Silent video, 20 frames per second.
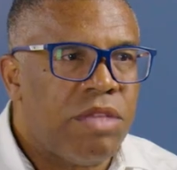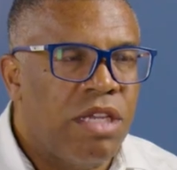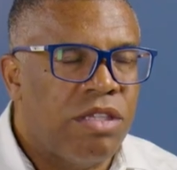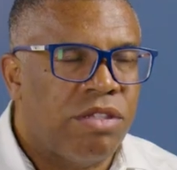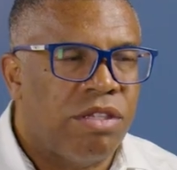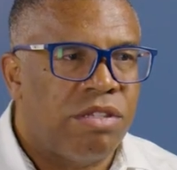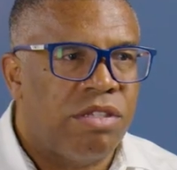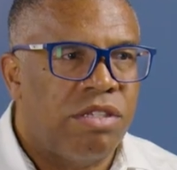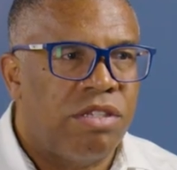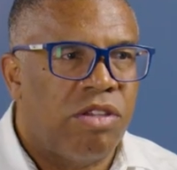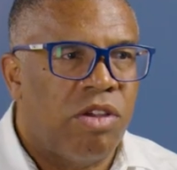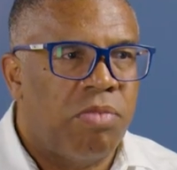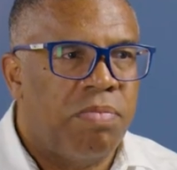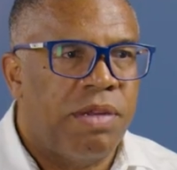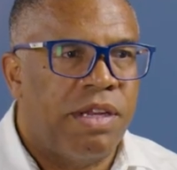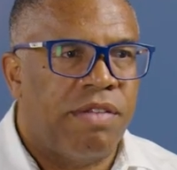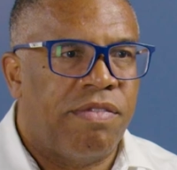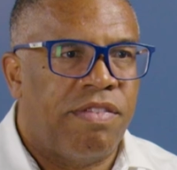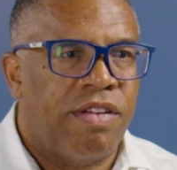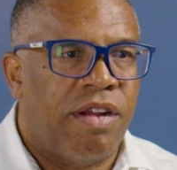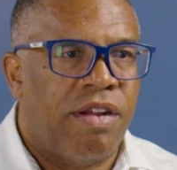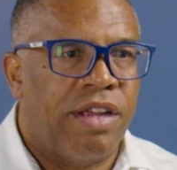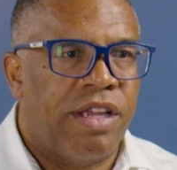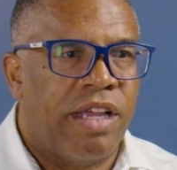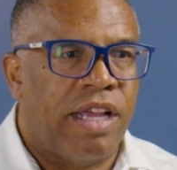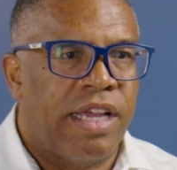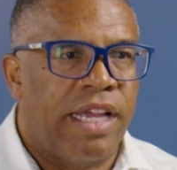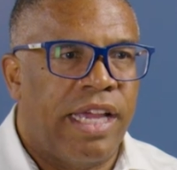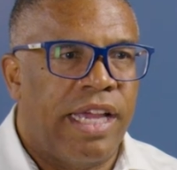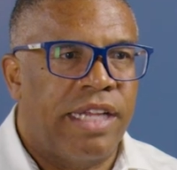So she showed me at a very
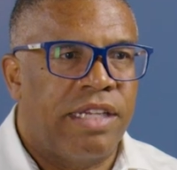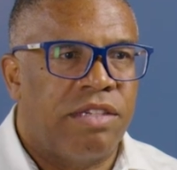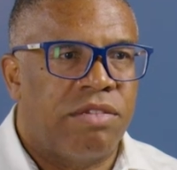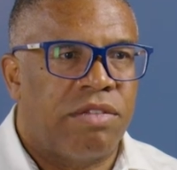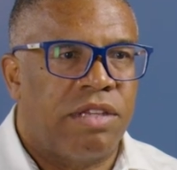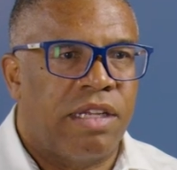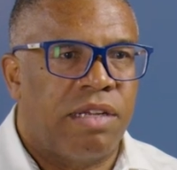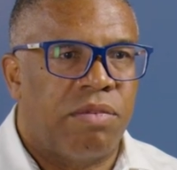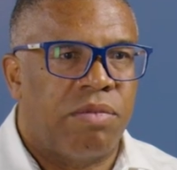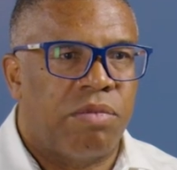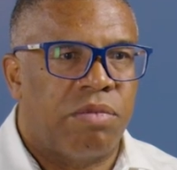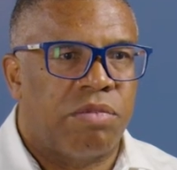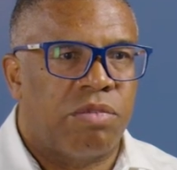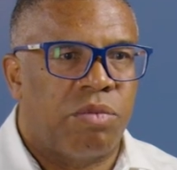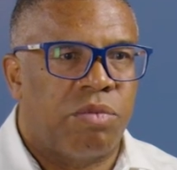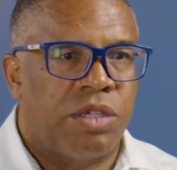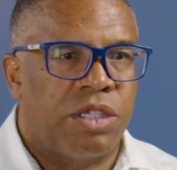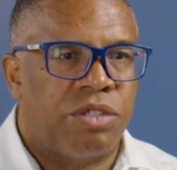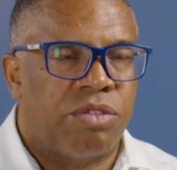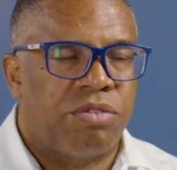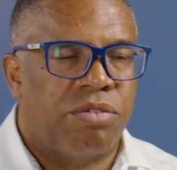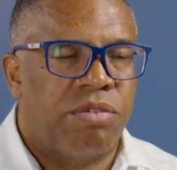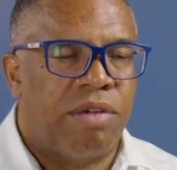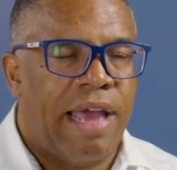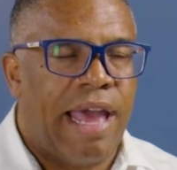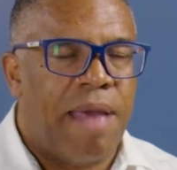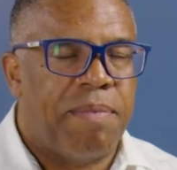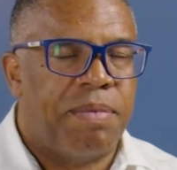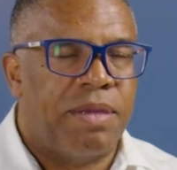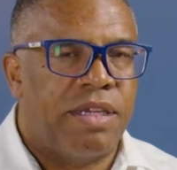young age that what true
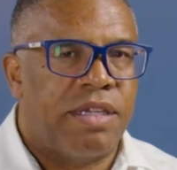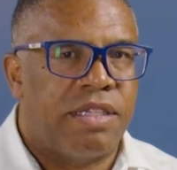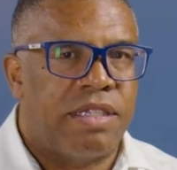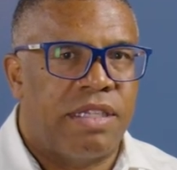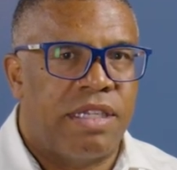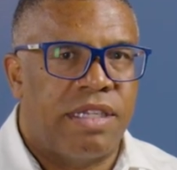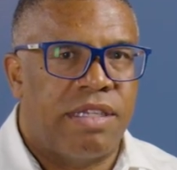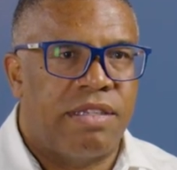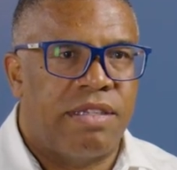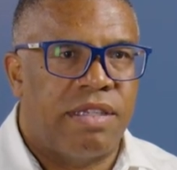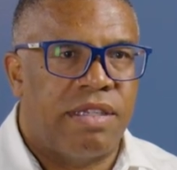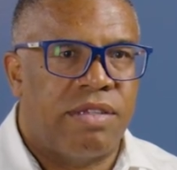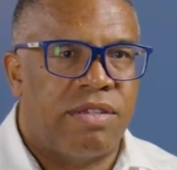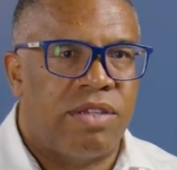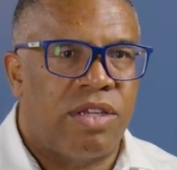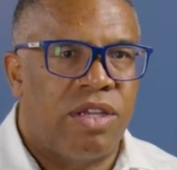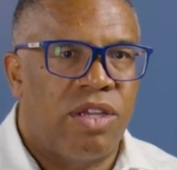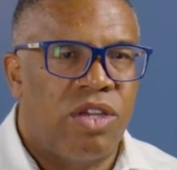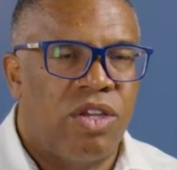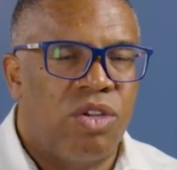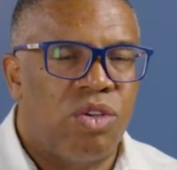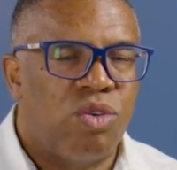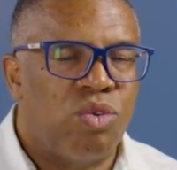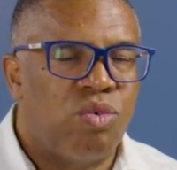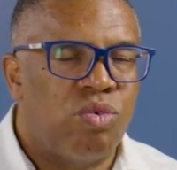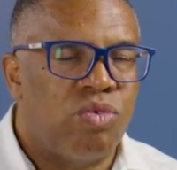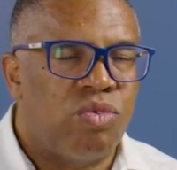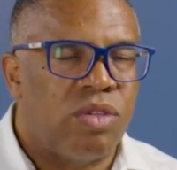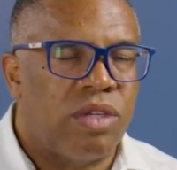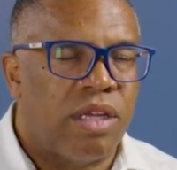happiness is
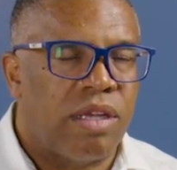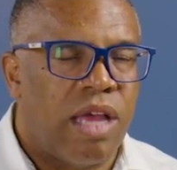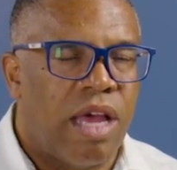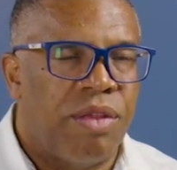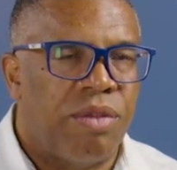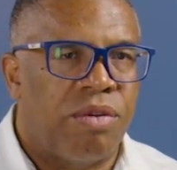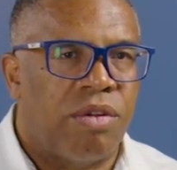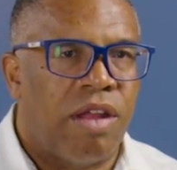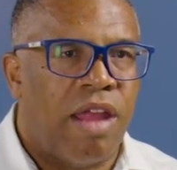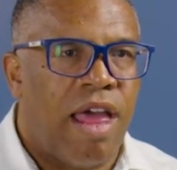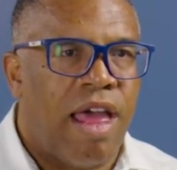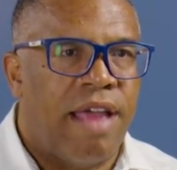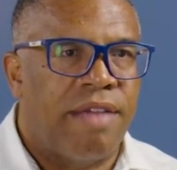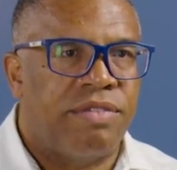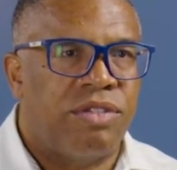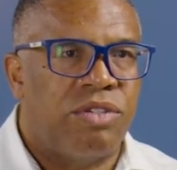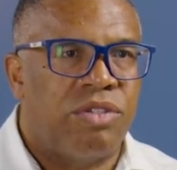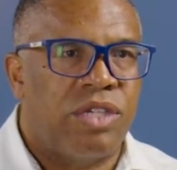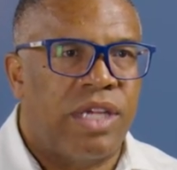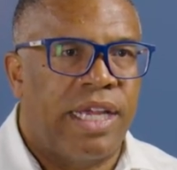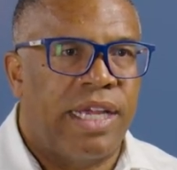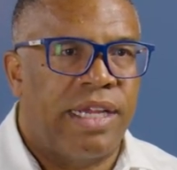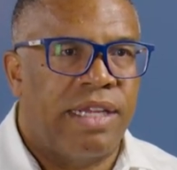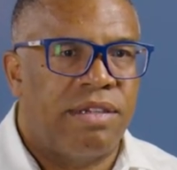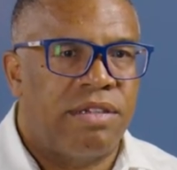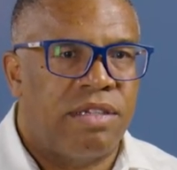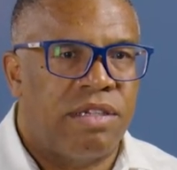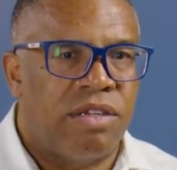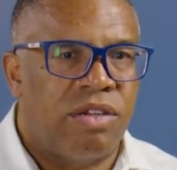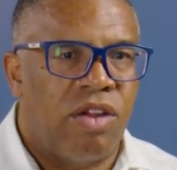whose other lives
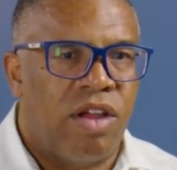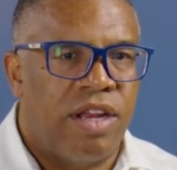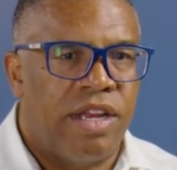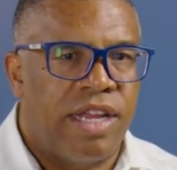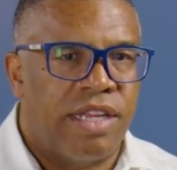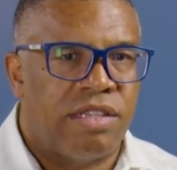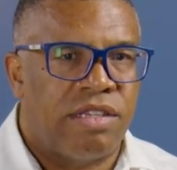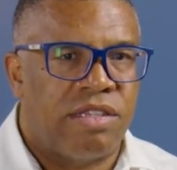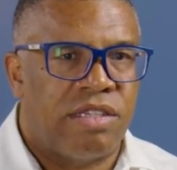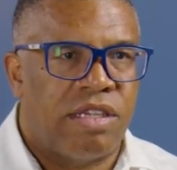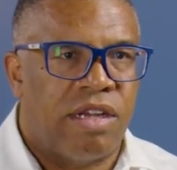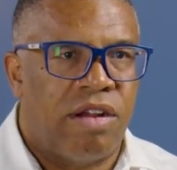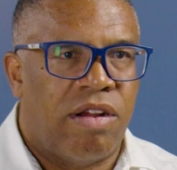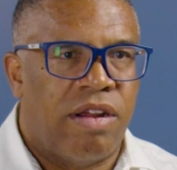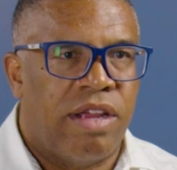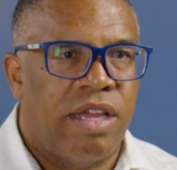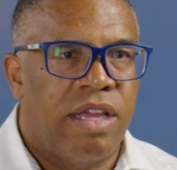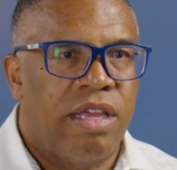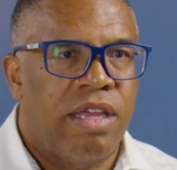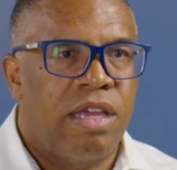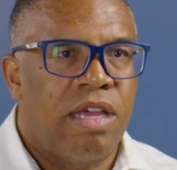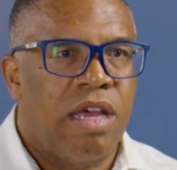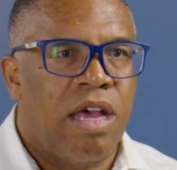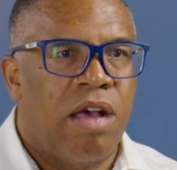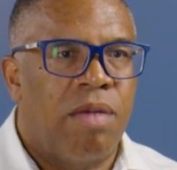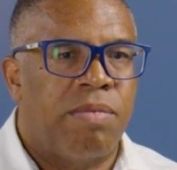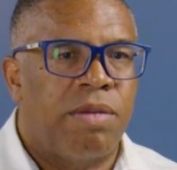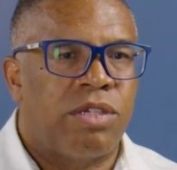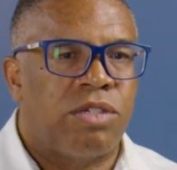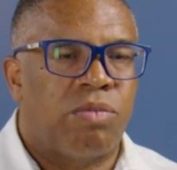change, and not necessarily
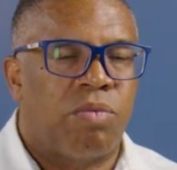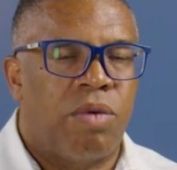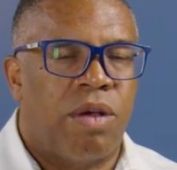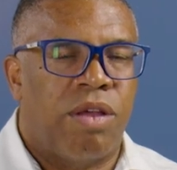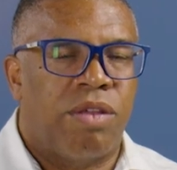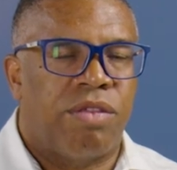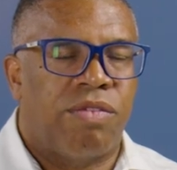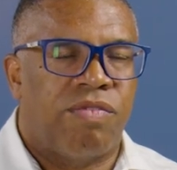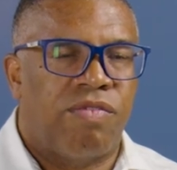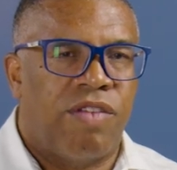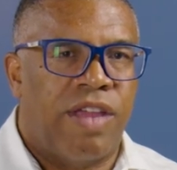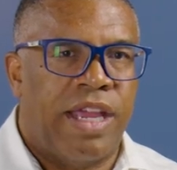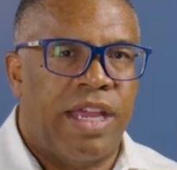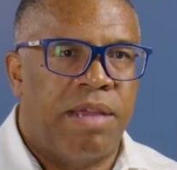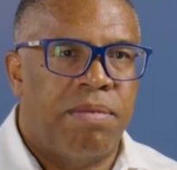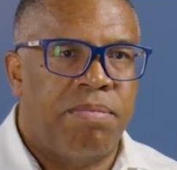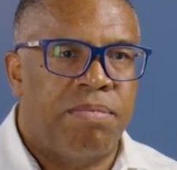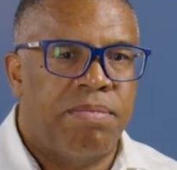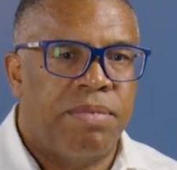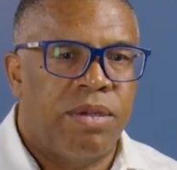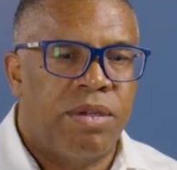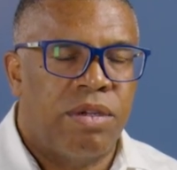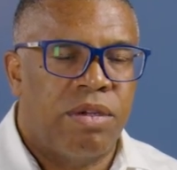how much wealth, fame,